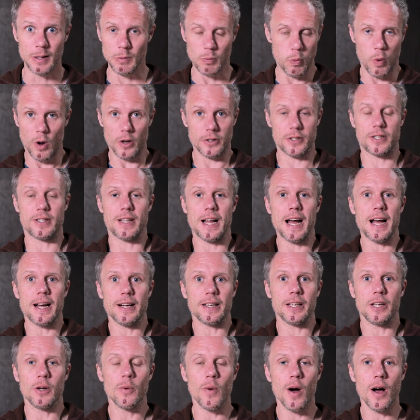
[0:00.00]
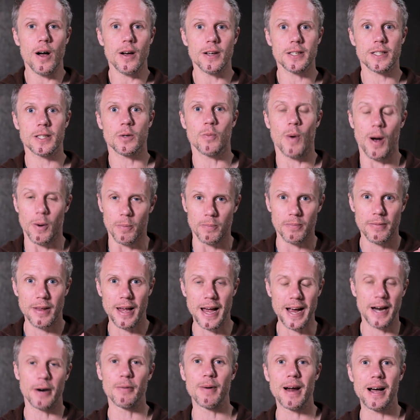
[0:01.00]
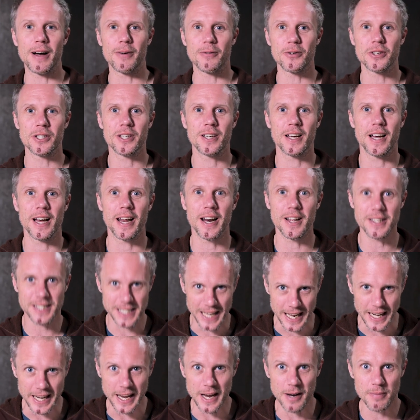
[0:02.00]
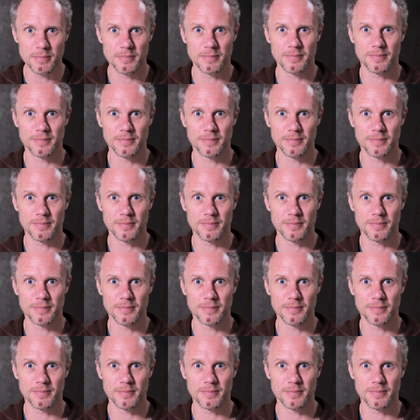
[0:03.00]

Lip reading: What's that, you ask? Well, hang around and I'll tell you.